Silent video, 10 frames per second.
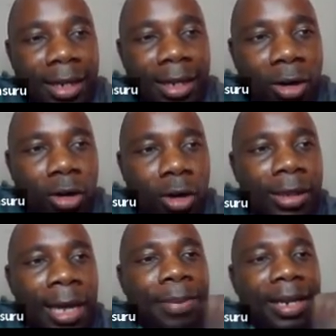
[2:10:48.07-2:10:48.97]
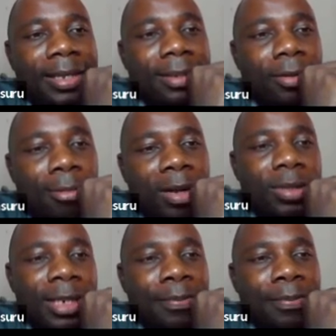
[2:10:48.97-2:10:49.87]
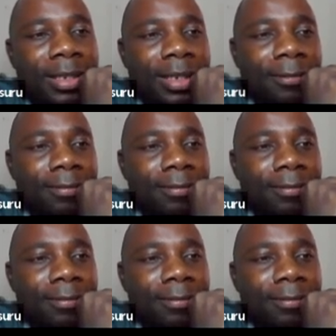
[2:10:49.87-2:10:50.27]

Click on templates. Go back to templates.